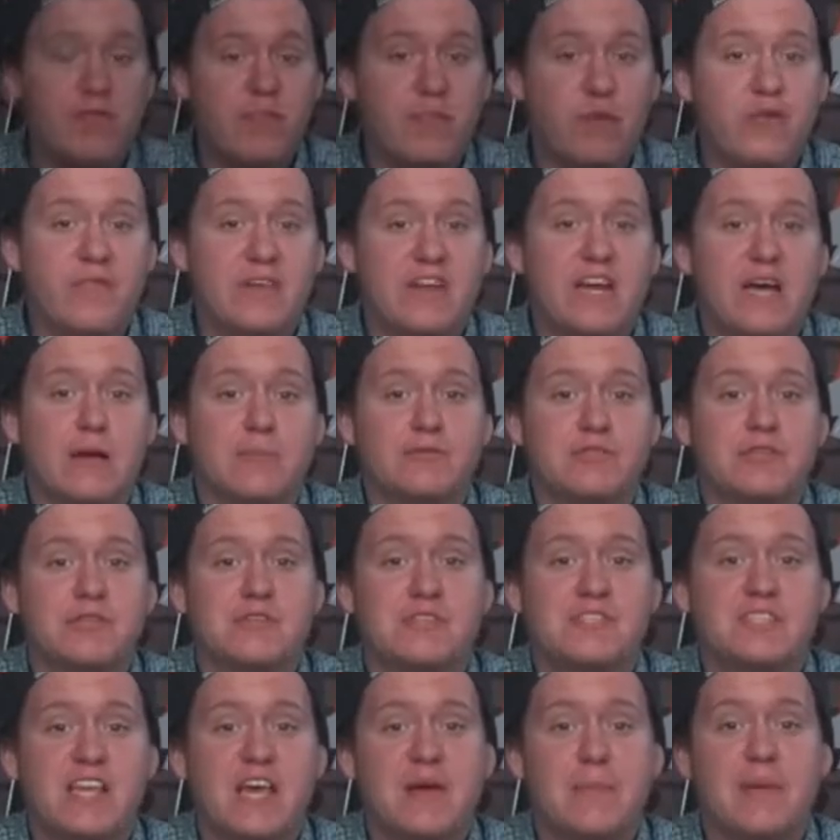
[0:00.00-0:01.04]
to the Movie Dumpster,
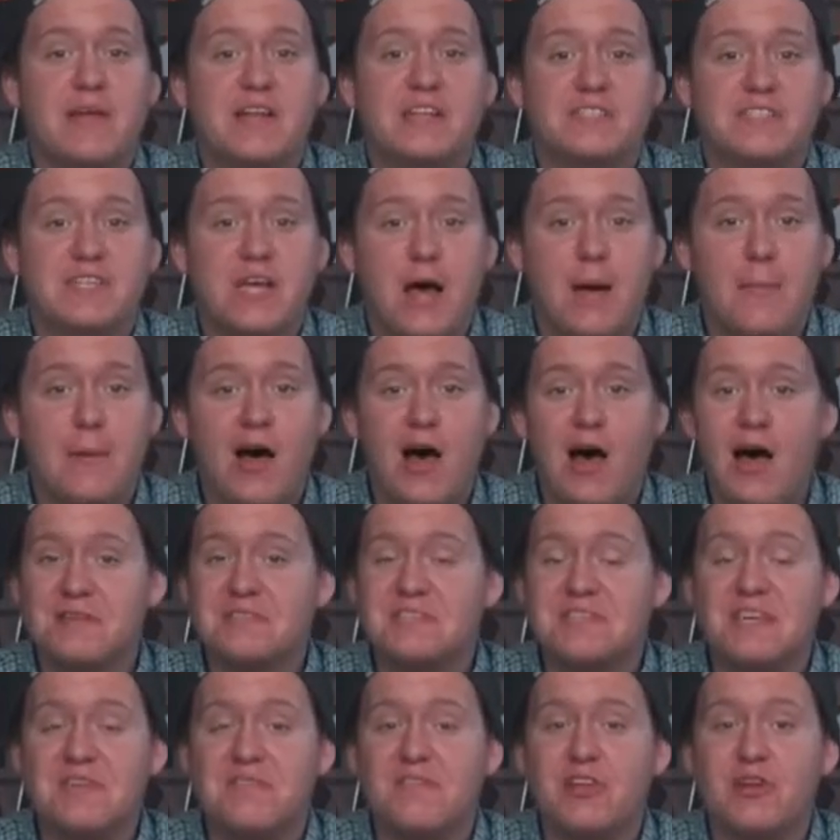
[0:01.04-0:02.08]
the segment in Tomahawk
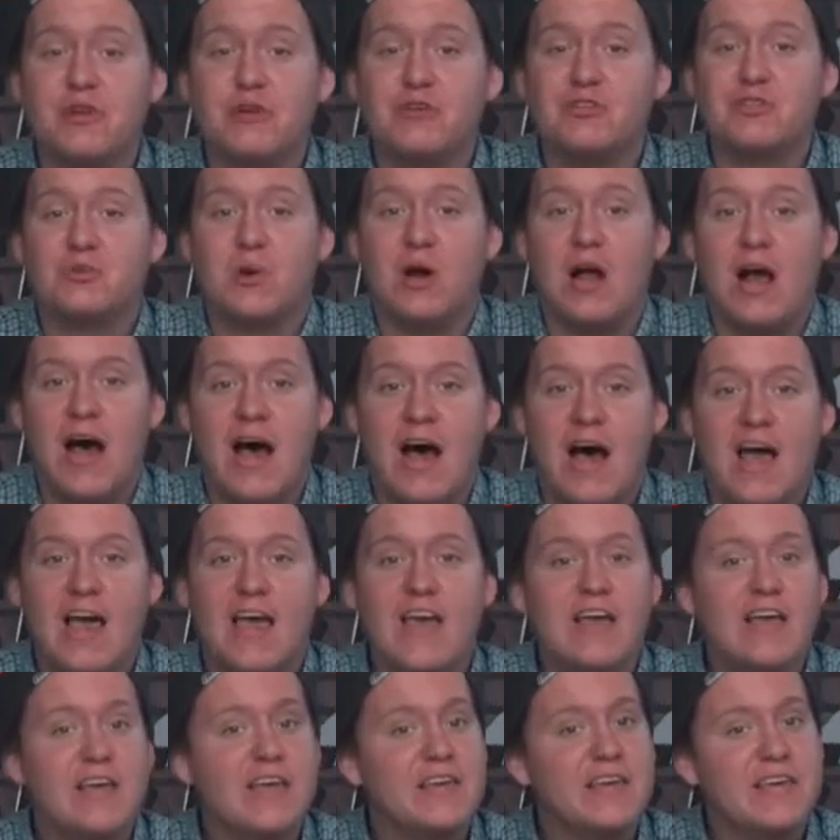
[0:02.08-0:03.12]
TV News where I,